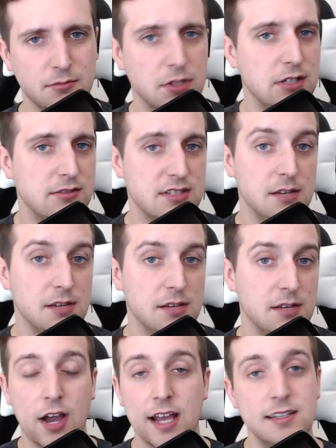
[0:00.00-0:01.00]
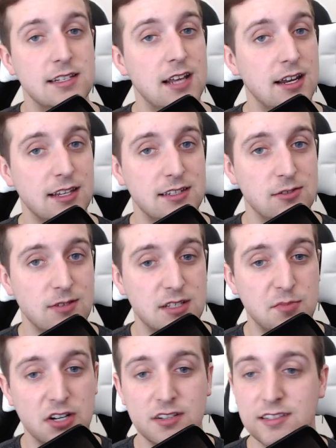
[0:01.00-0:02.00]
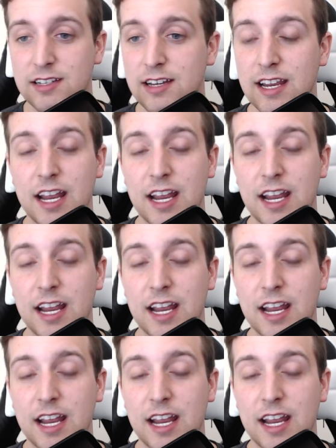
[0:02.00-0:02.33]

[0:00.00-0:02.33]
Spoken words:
But somehow I did not get to experience it.